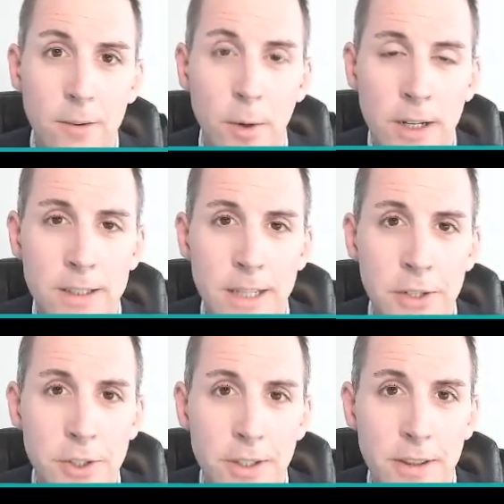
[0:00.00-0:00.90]

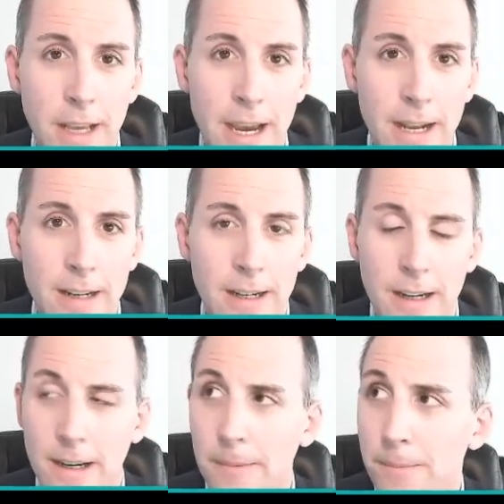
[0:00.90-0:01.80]
organization that
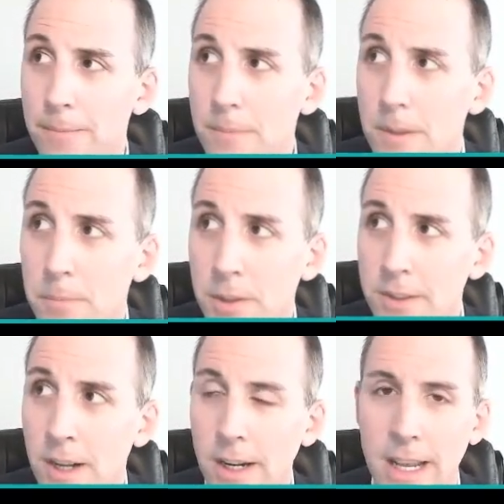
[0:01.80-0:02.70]
puts
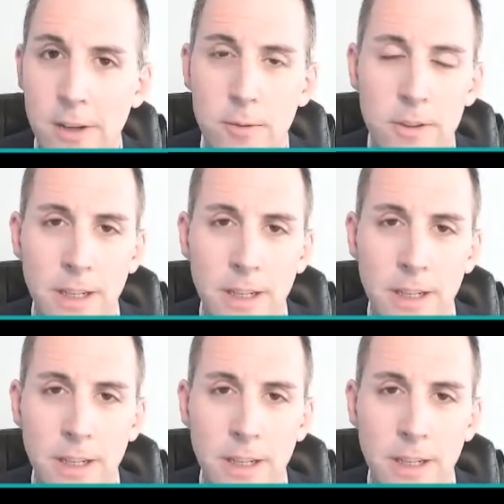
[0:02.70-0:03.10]
on an annual